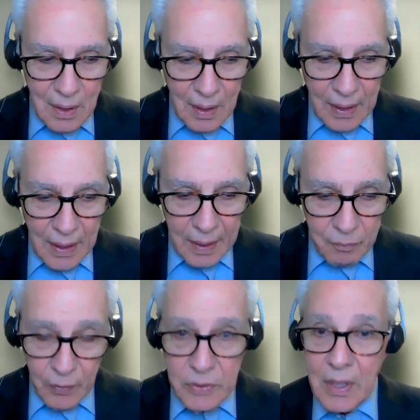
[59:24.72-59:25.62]
I am
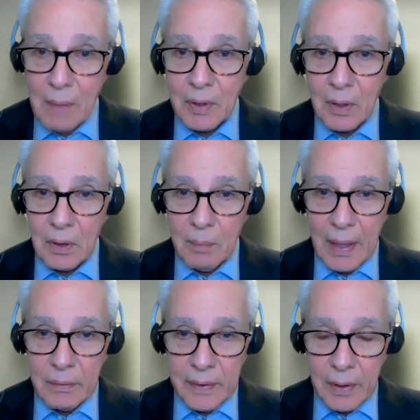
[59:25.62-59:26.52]
very skeptical
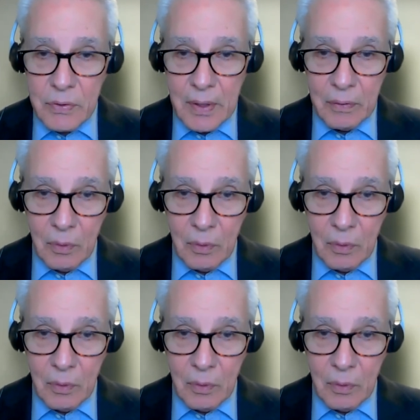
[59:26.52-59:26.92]
about the extent